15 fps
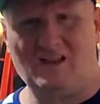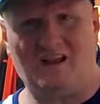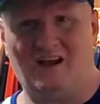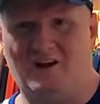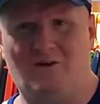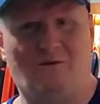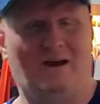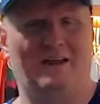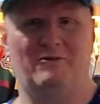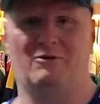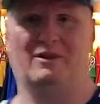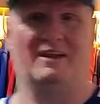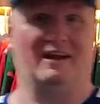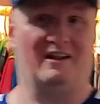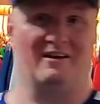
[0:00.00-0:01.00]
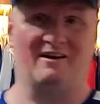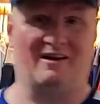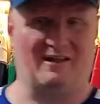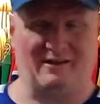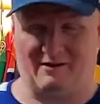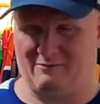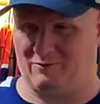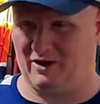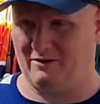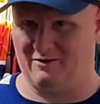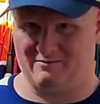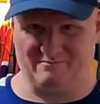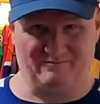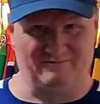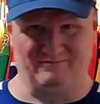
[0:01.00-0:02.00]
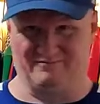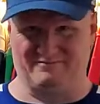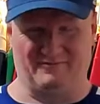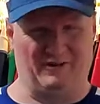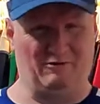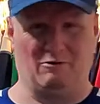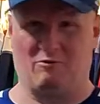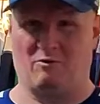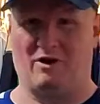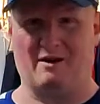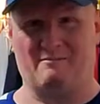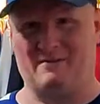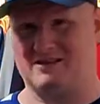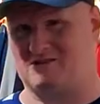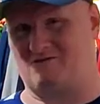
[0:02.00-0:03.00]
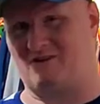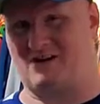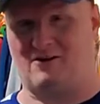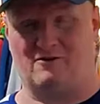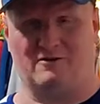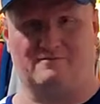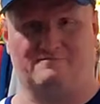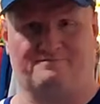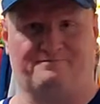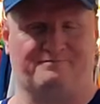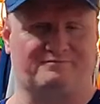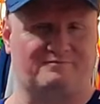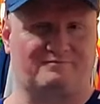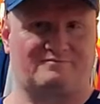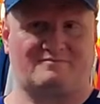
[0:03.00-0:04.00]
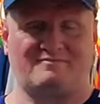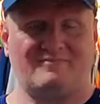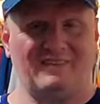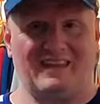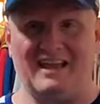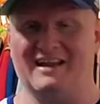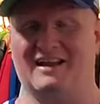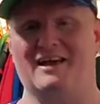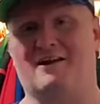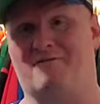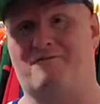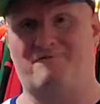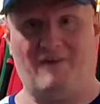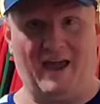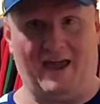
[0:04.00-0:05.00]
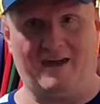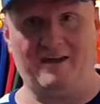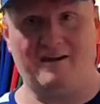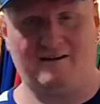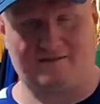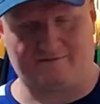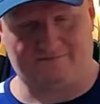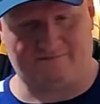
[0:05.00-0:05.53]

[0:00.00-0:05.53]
I don't know why you would get an uh, why you would want to mess around and get a fake